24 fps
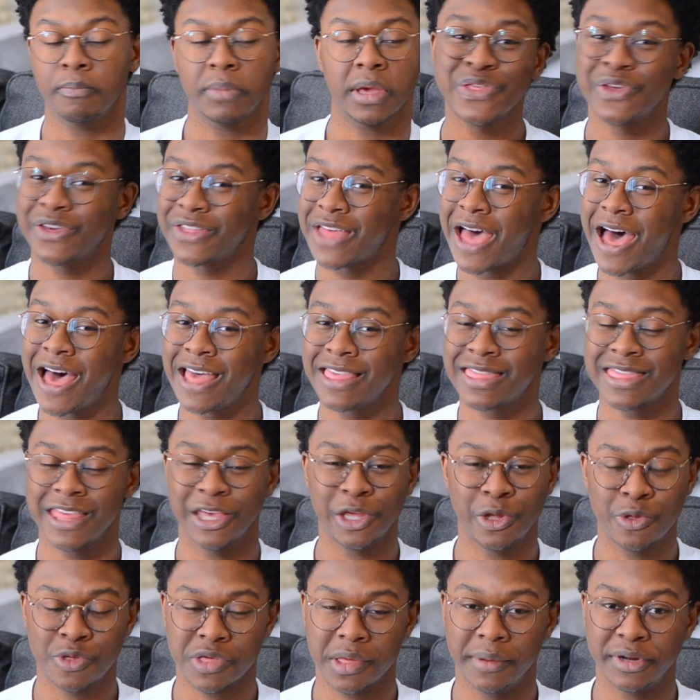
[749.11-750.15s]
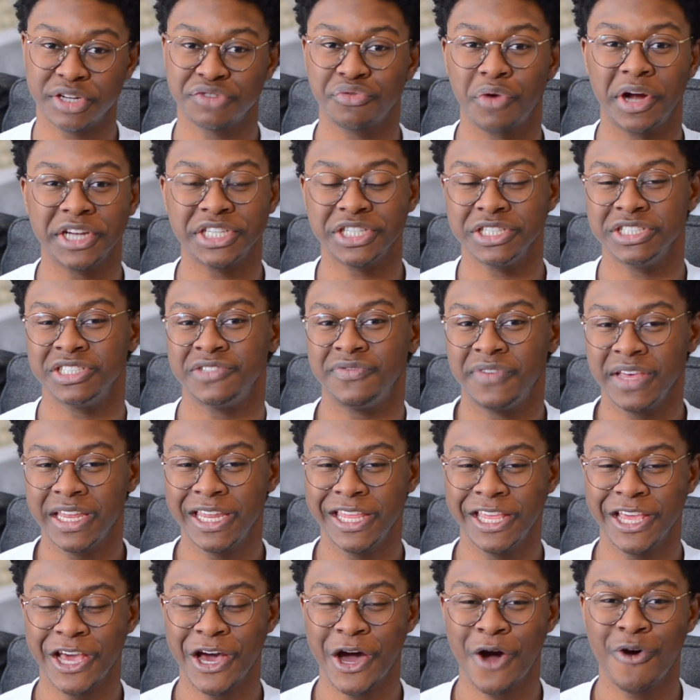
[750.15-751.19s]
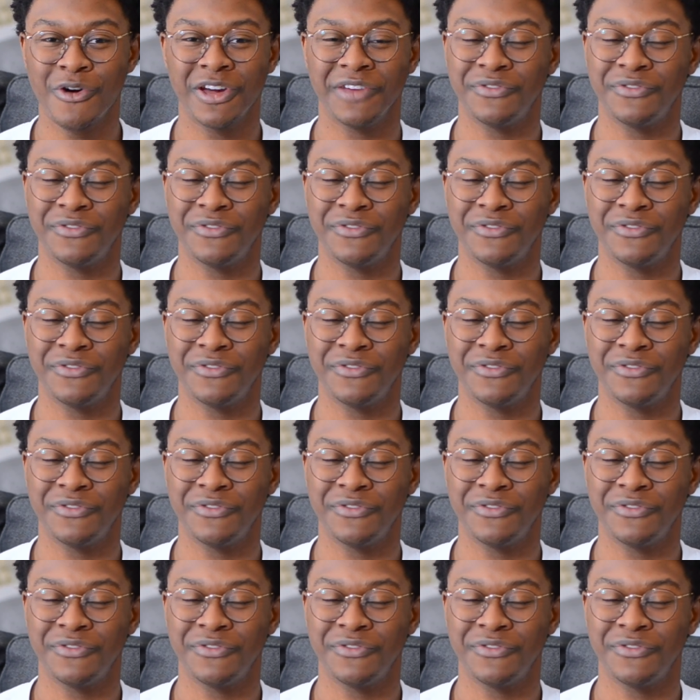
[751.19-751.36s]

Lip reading: So guys, thank you so much for watching this video.